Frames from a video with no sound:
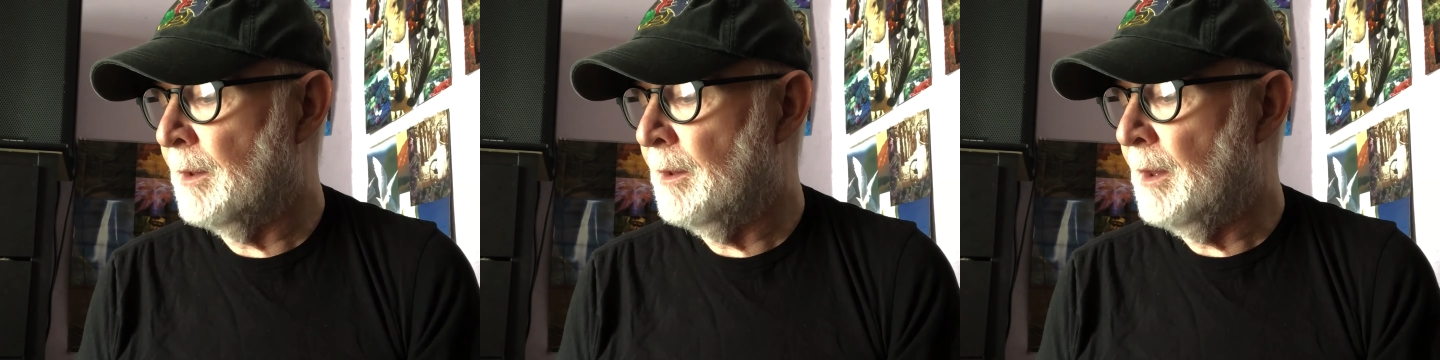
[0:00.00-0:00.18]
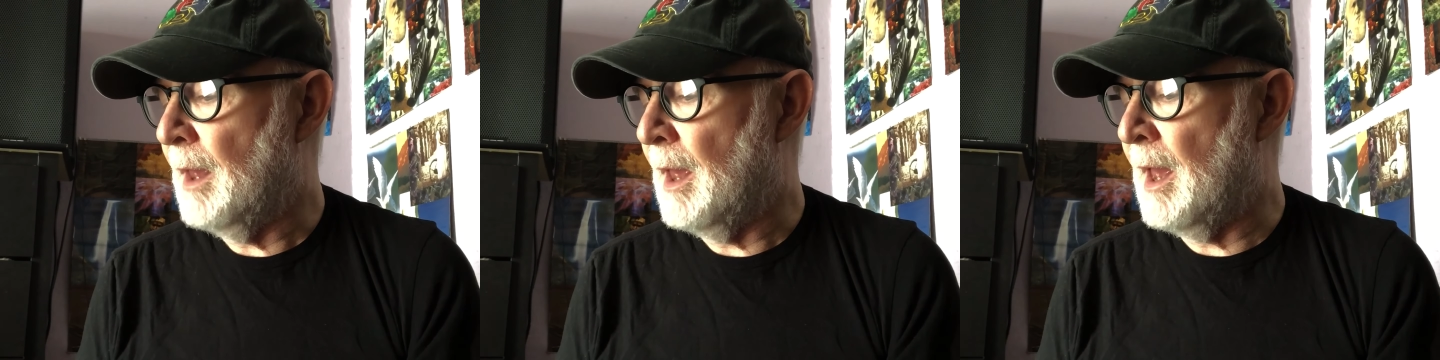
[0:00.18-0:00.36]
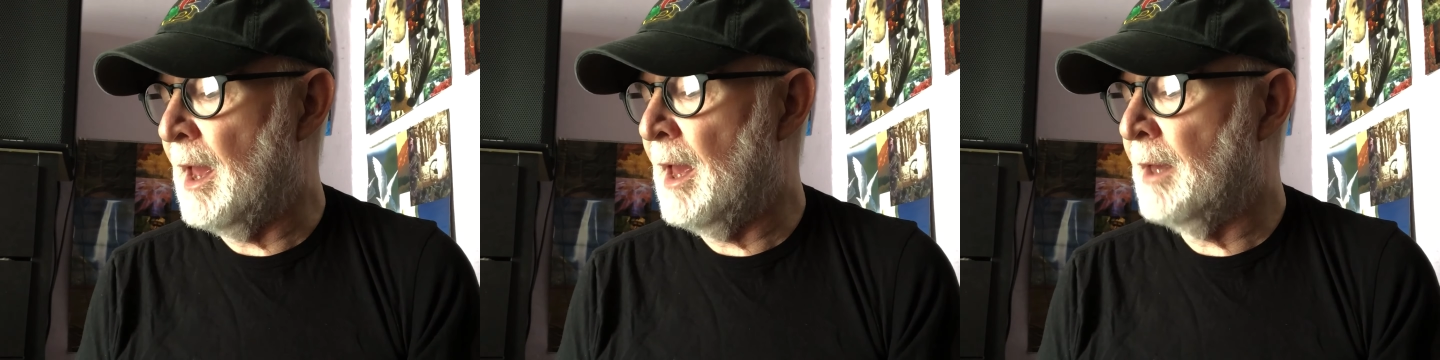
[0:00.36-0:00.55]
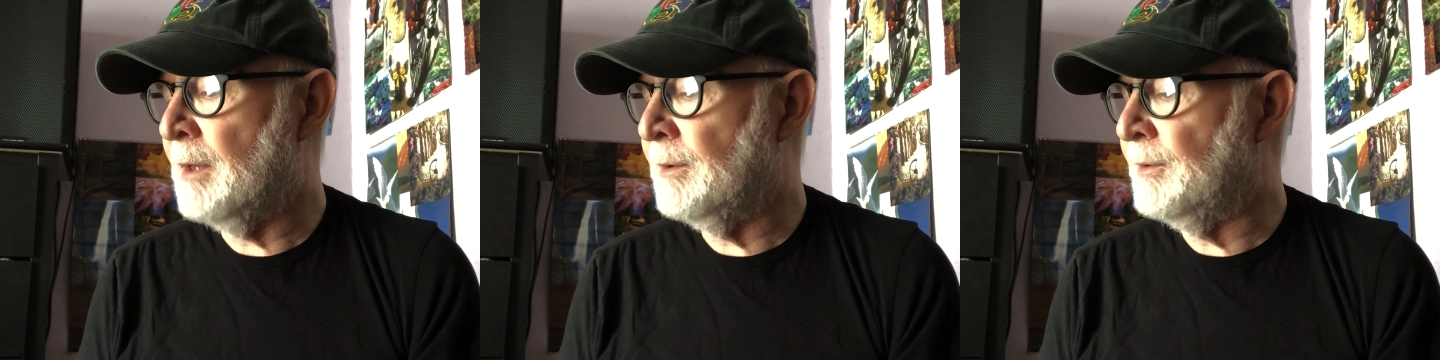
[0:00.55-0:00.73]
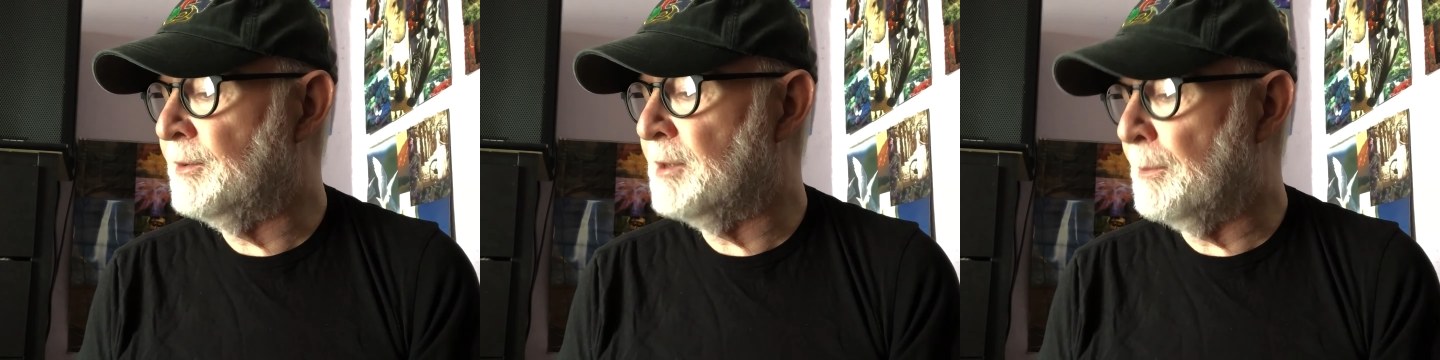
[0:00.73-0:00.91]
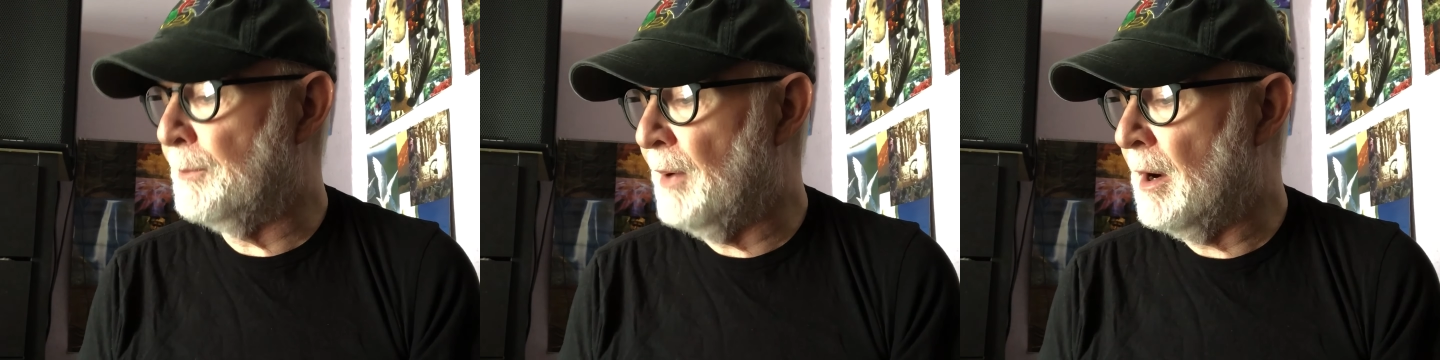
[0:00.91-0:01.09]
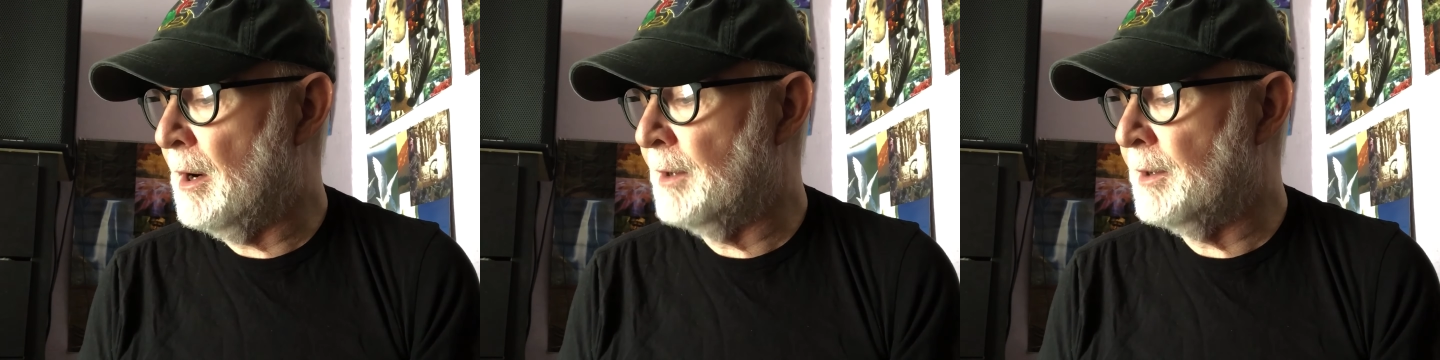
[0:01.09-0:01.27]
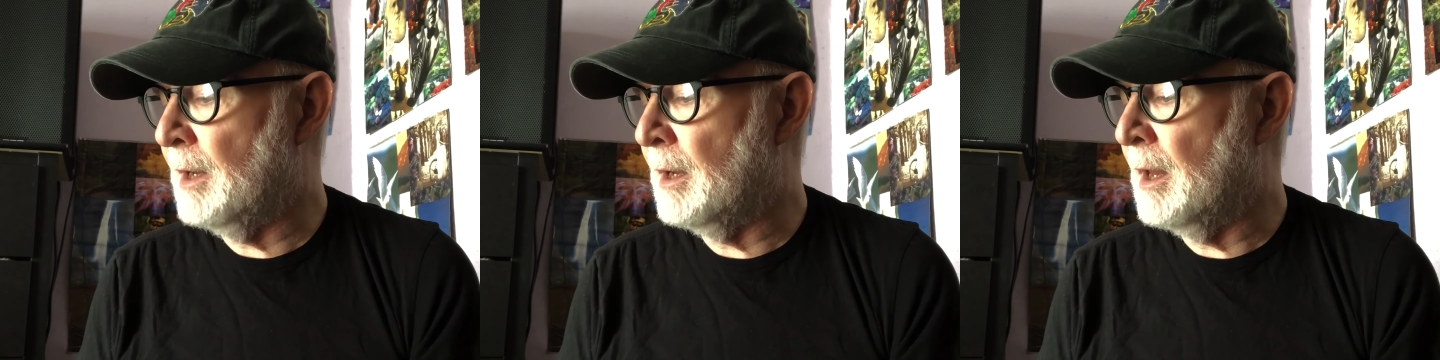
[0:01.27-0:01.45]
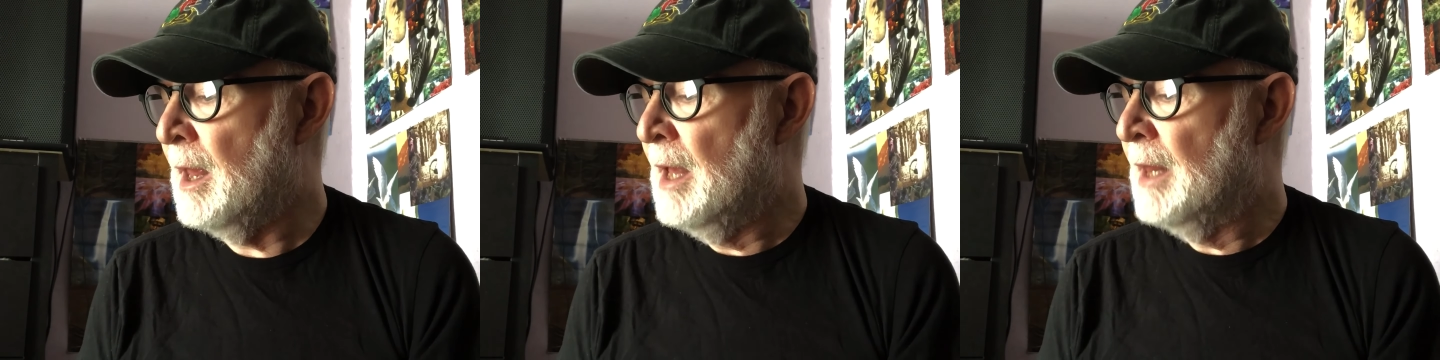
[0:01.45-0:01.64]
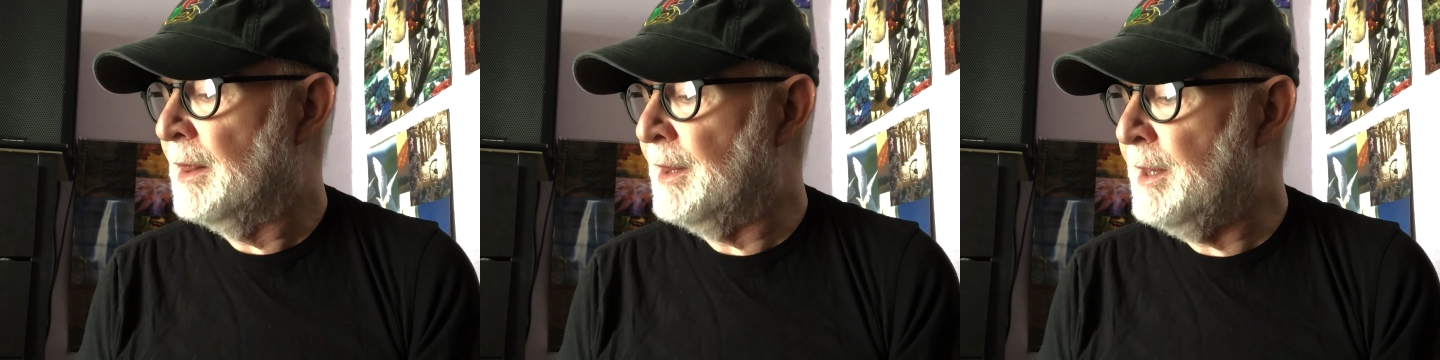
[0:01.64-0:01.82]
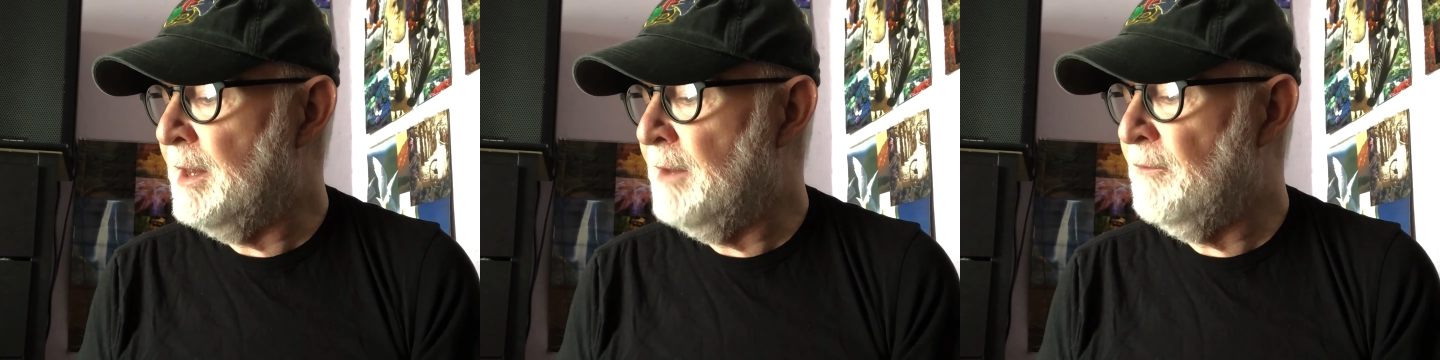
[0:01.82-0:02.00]
and, departing,
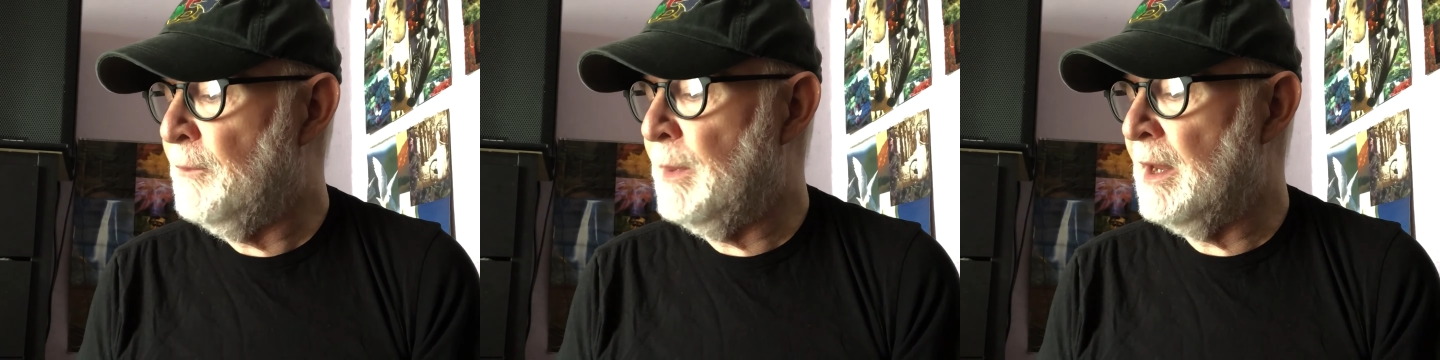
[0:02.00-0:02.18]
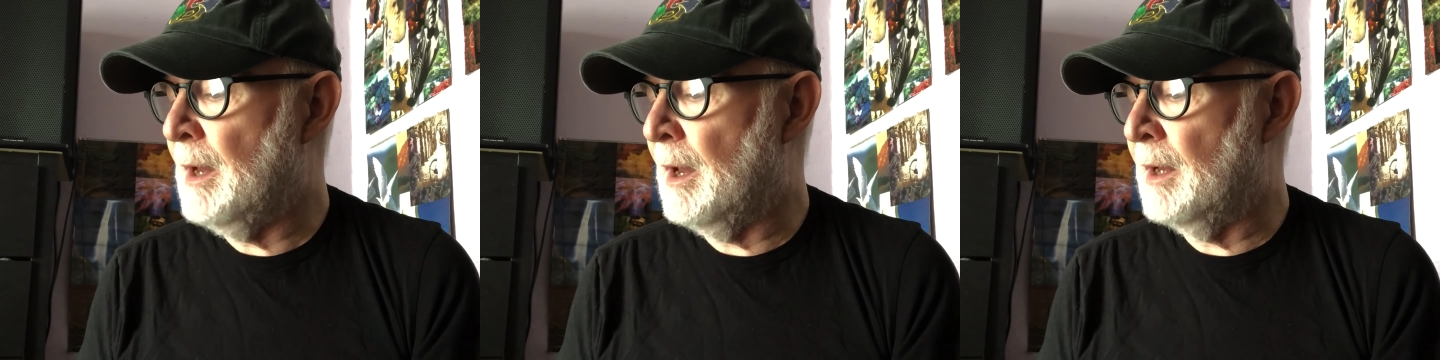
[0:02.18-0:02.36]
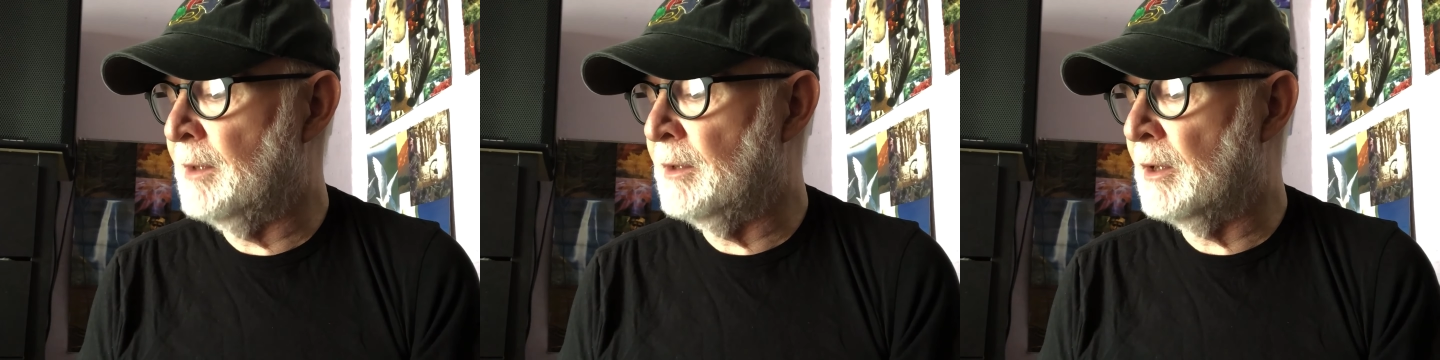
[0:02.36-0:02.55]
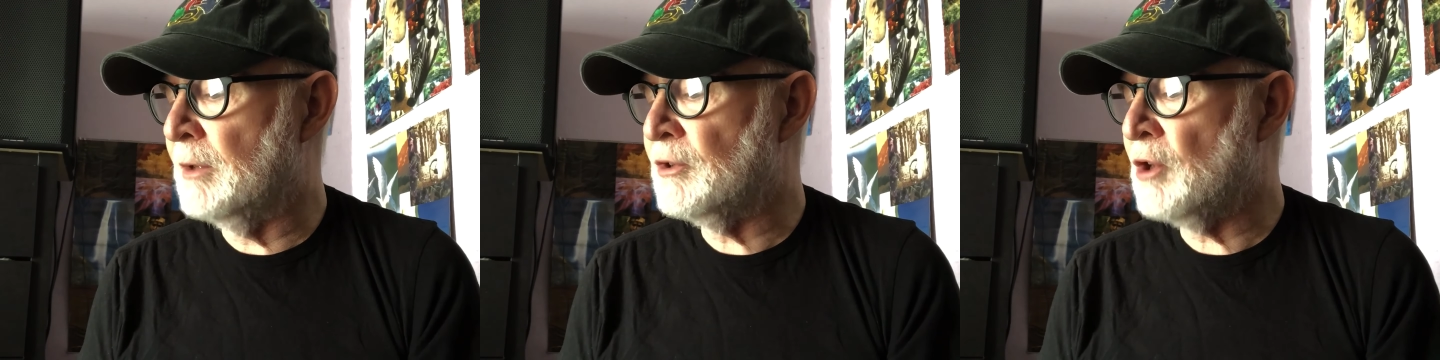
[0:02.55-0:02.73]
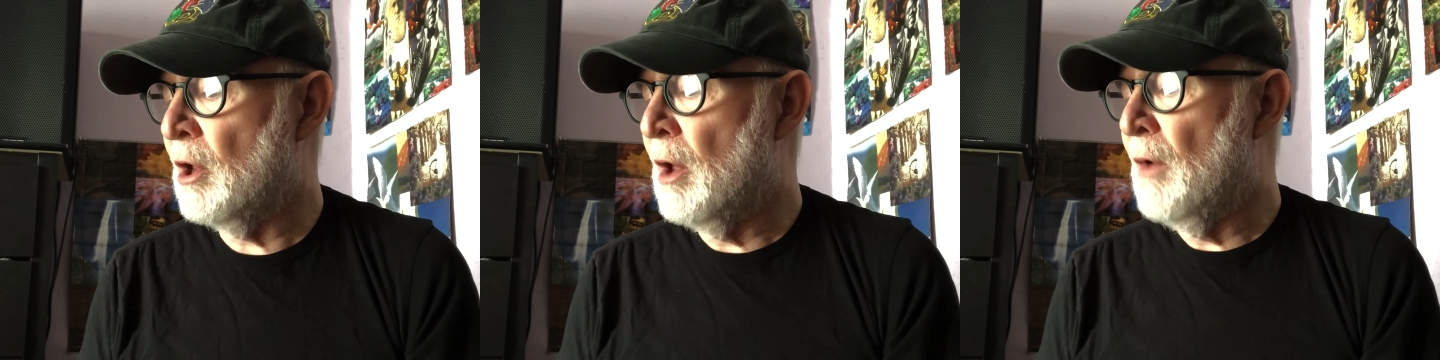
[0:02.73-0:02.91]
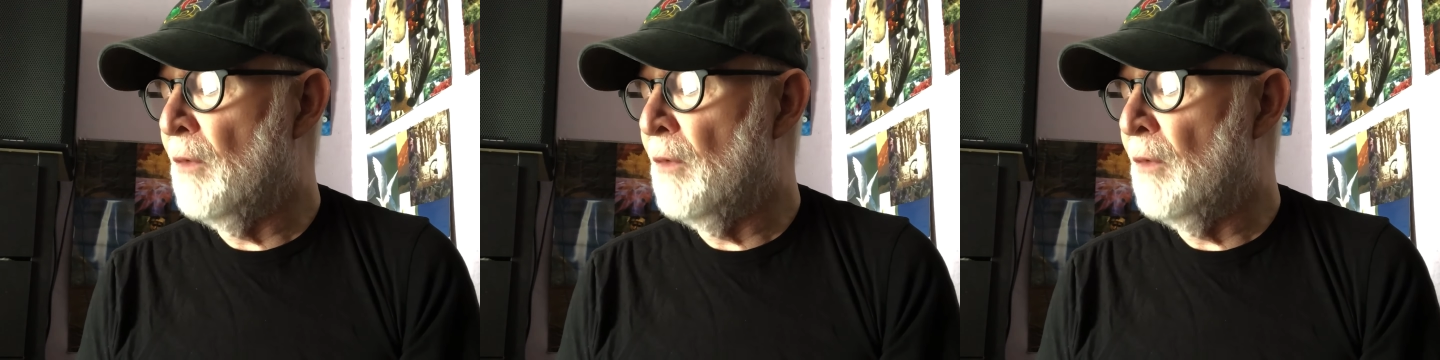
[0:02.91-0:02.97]
leave behind us